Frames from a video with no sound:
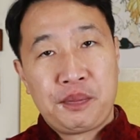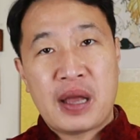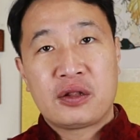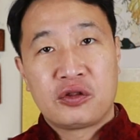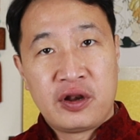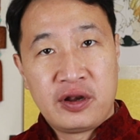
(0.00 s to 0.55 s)

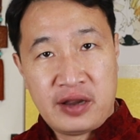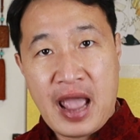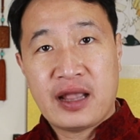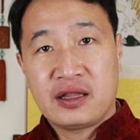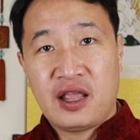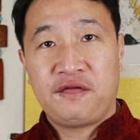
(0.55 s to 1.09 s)
But the
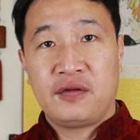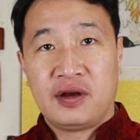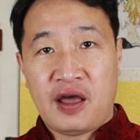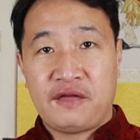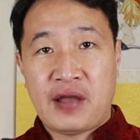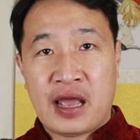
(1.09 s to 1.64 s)
negative
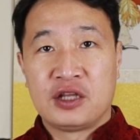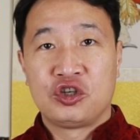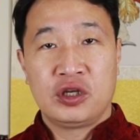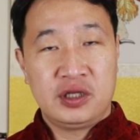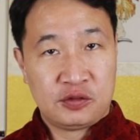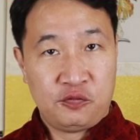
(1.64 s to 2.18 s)
love energy
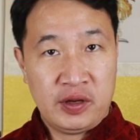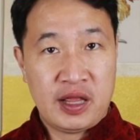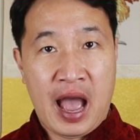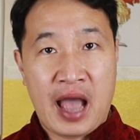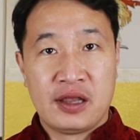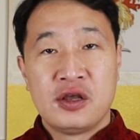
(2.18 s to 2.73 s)
is really
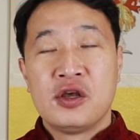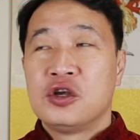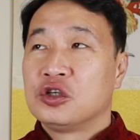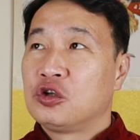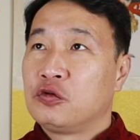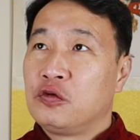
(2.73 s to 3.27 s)
high.
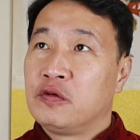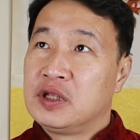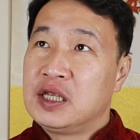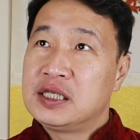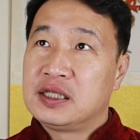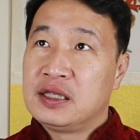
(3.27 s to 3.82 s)
So you
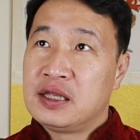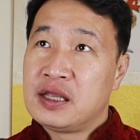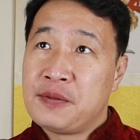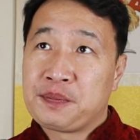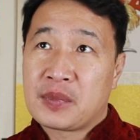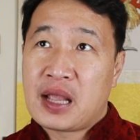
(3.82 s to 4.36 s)

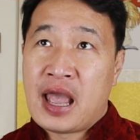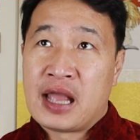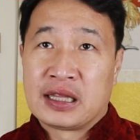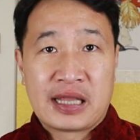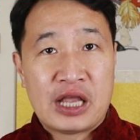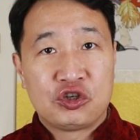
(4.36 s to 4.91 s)
easily
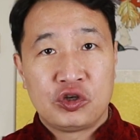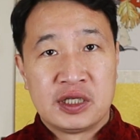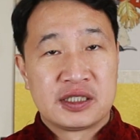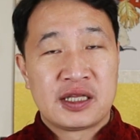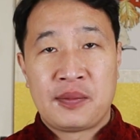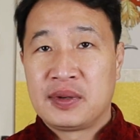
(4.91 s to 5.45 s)
engage
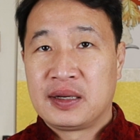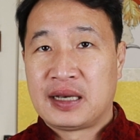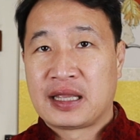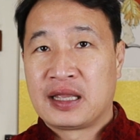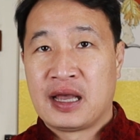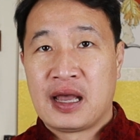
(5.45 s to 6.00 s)
in some
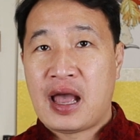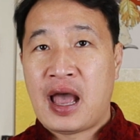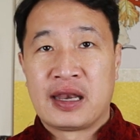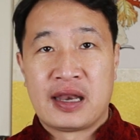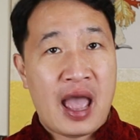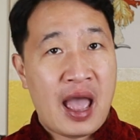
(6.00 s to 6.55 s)

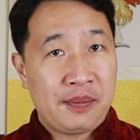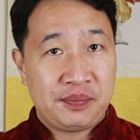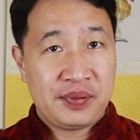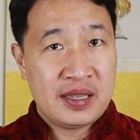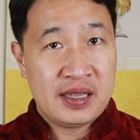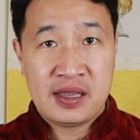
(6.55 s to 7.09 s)

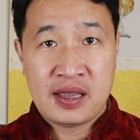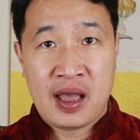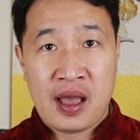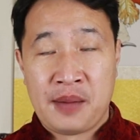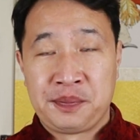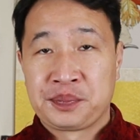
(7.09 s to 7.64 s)
unhappy
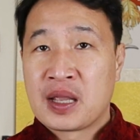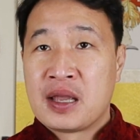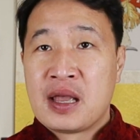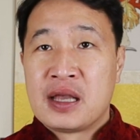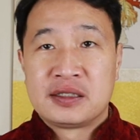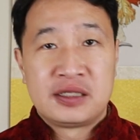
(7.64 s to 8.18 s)

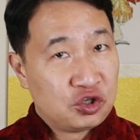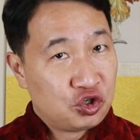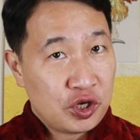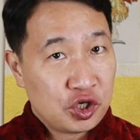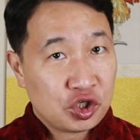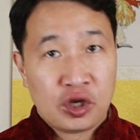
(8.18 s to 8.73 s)

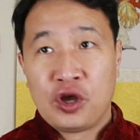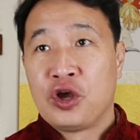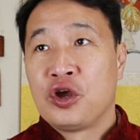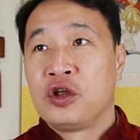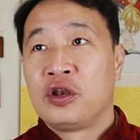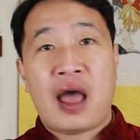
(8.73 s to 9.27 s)

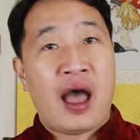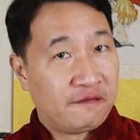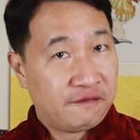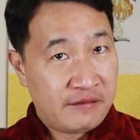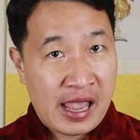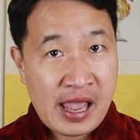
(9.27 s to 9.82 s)
situation,
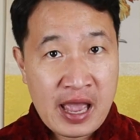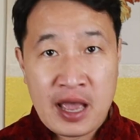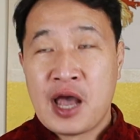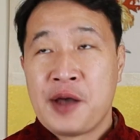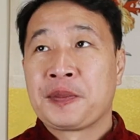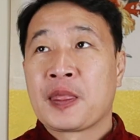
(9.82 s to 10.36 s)

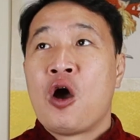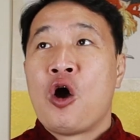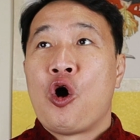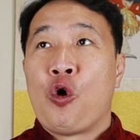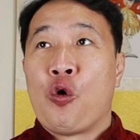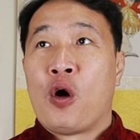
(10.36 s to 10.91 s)
affair,
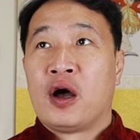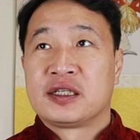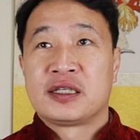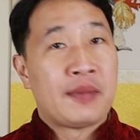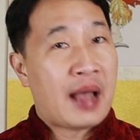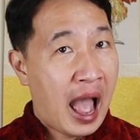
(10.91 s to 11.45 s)
or
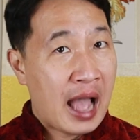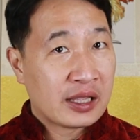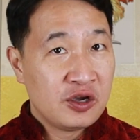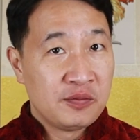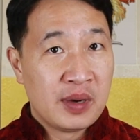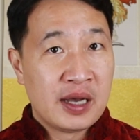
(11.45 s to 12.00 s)
some
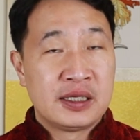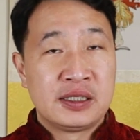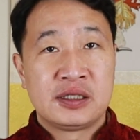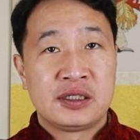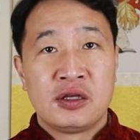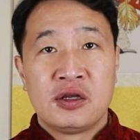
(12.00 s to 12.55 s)

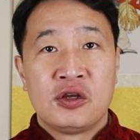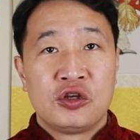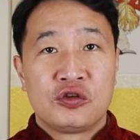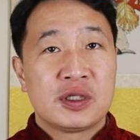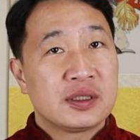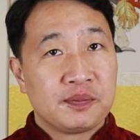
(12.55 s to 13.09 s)
arguments.
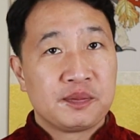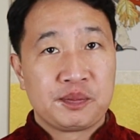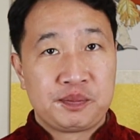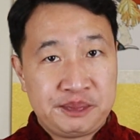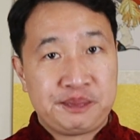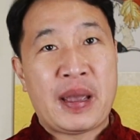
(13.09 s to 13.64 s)
Just
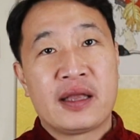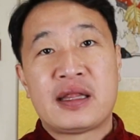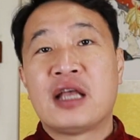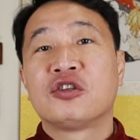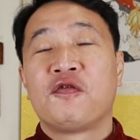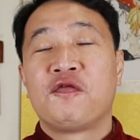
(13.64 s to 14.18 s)
pay
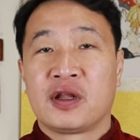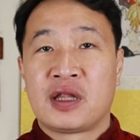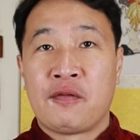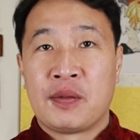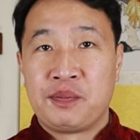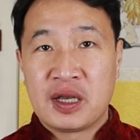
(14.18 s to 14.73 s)
attention for
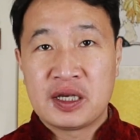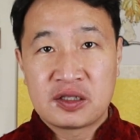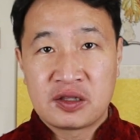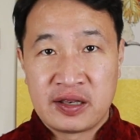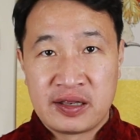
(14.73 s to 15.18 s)
that one because the